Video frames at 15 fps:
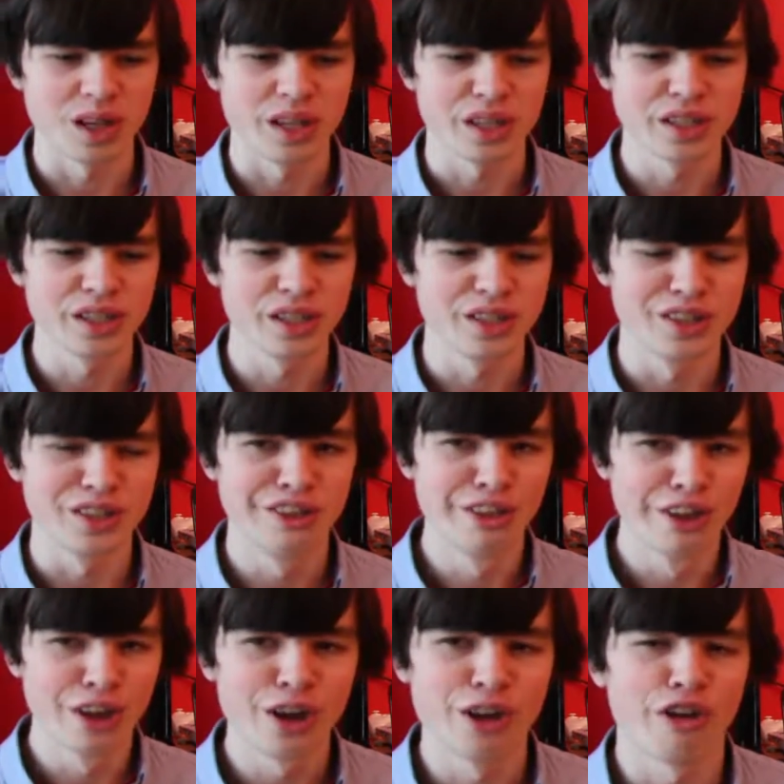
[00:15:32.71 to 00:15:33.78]
Like it is
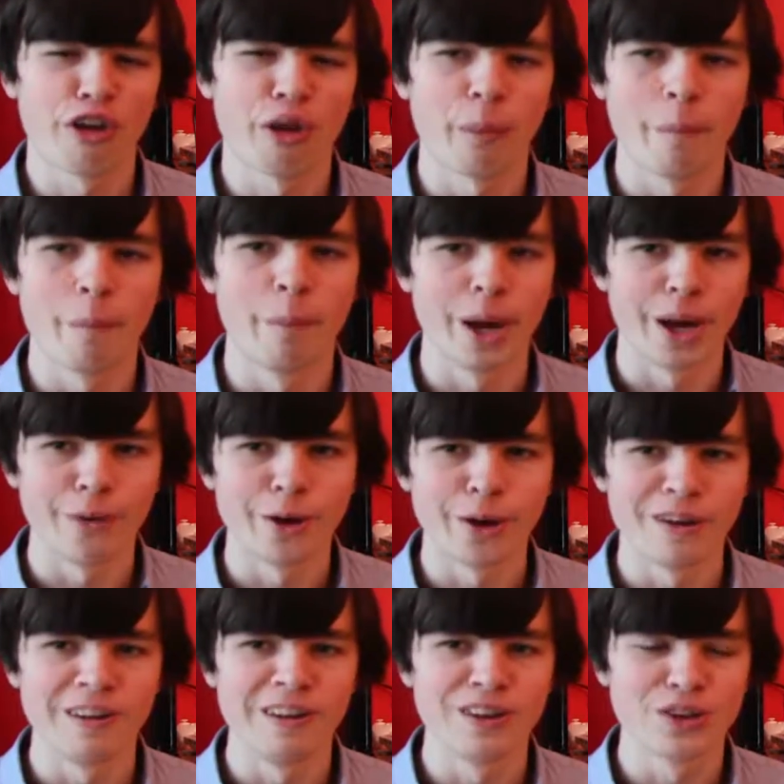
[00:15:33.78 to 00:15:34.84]
not
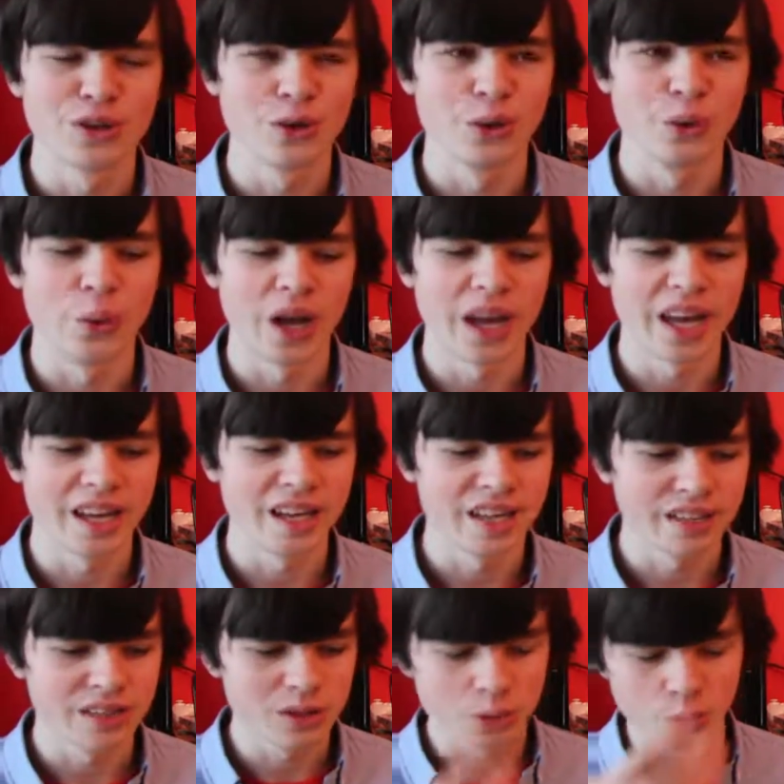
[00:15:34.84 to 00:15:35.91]
bowing to
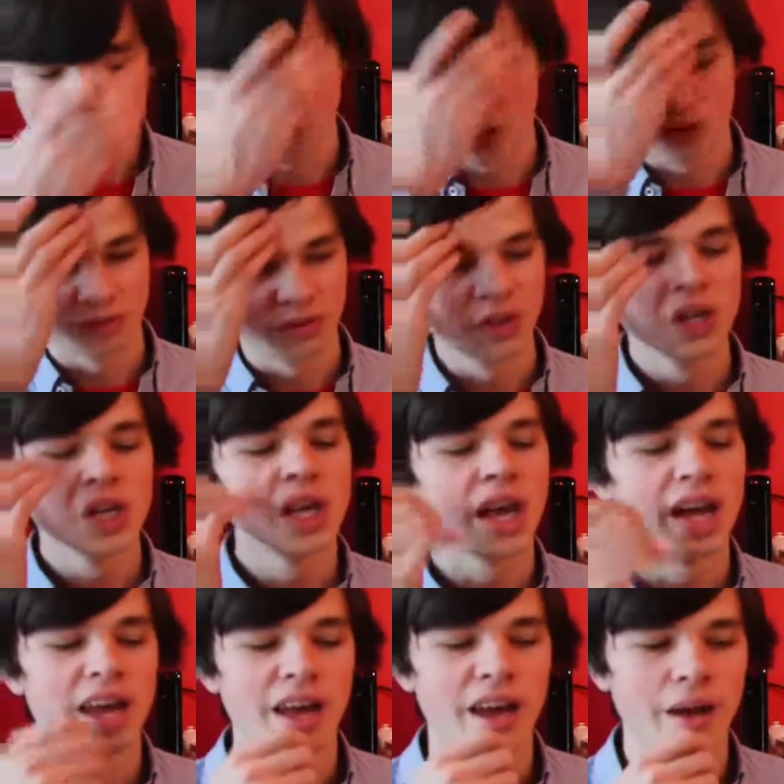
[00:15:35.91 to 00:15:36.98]
any sort of,
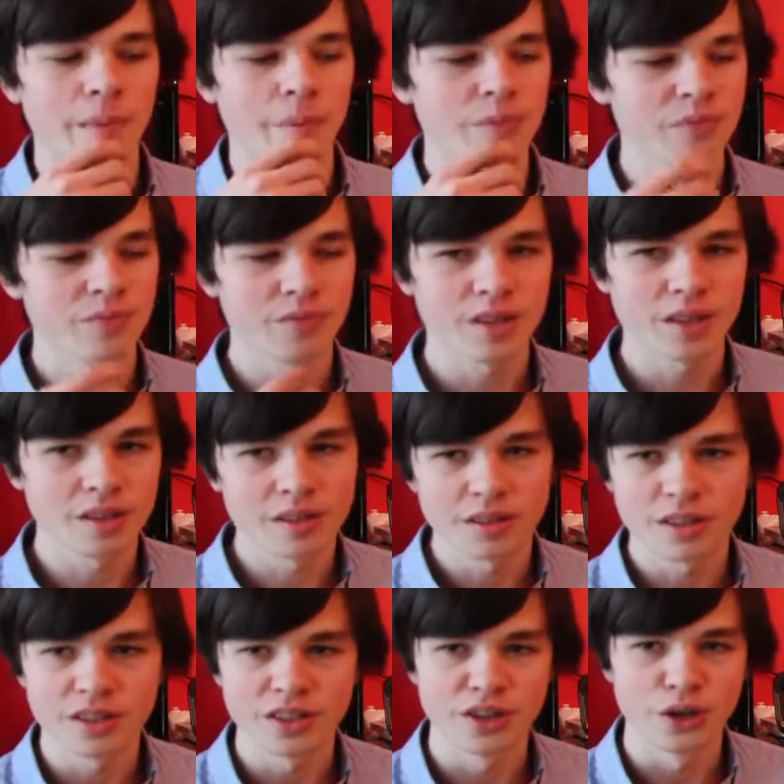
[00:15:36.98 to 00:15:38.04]
uh,
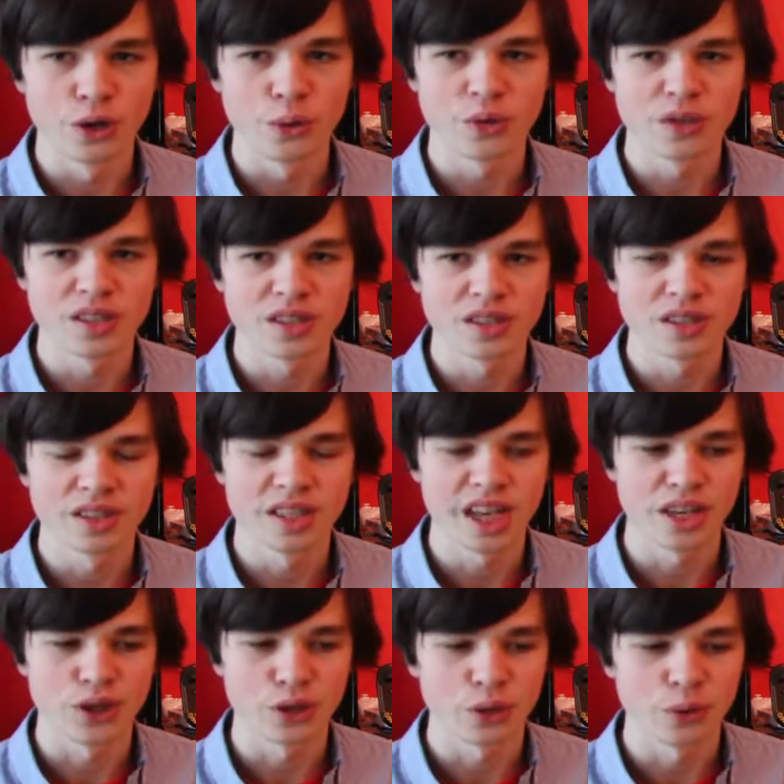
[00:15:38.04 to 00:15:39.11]
you know,
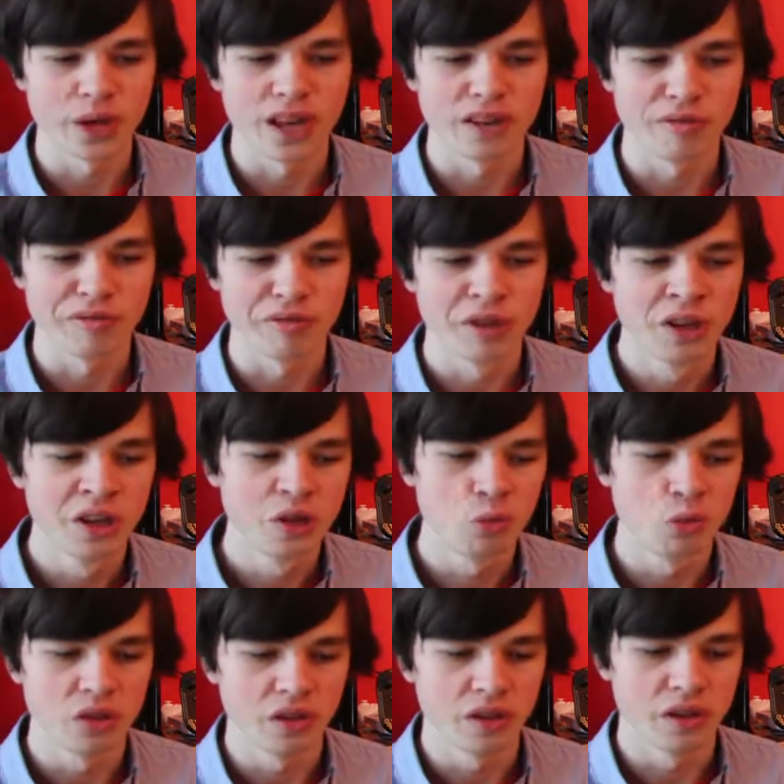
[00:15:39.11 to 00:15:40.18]
discontent you have
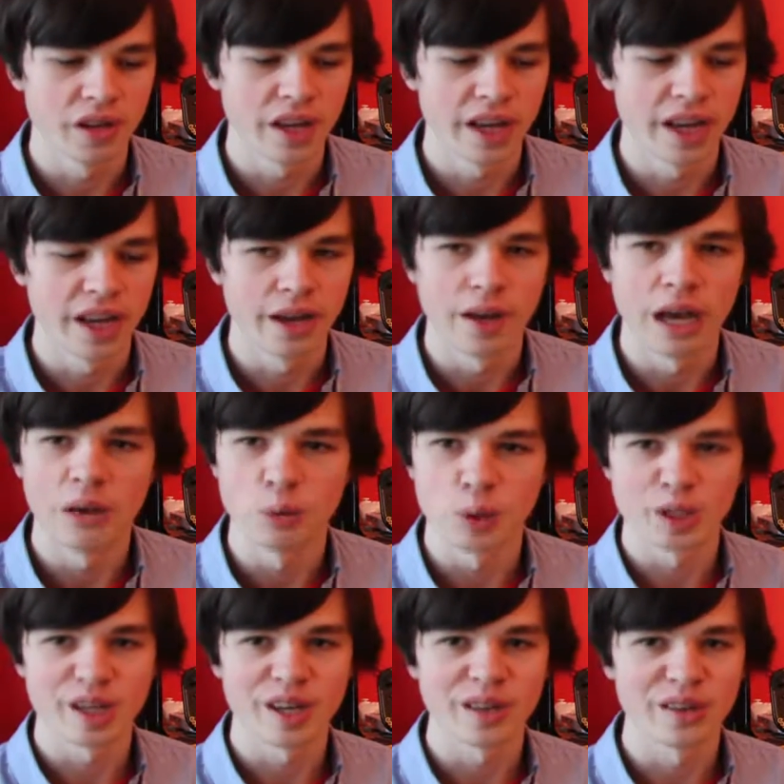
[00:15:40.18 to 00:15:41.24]
with it, uh,
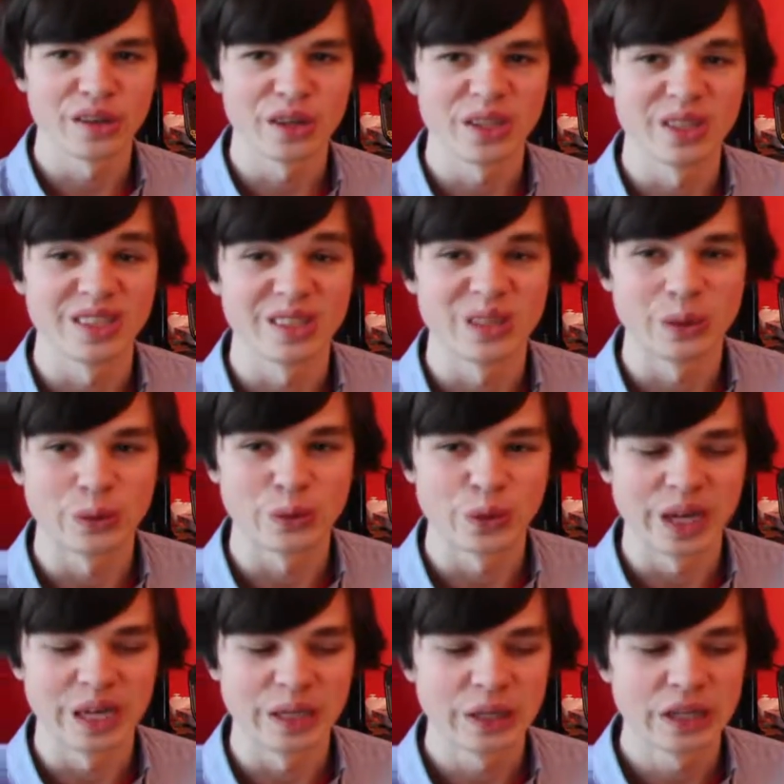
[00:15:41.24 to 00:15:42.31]
which I think is
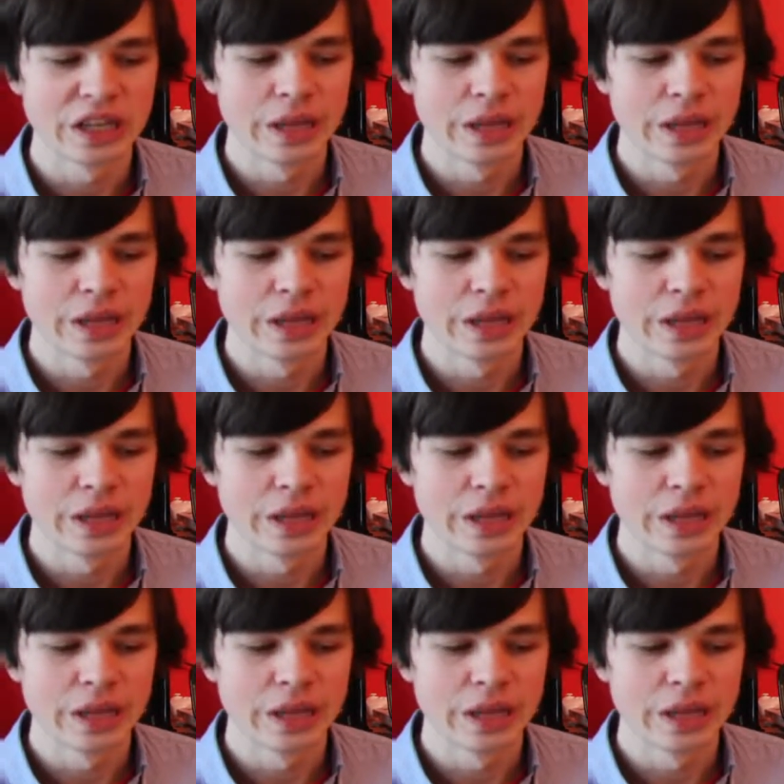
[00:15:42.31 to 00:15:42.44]
great.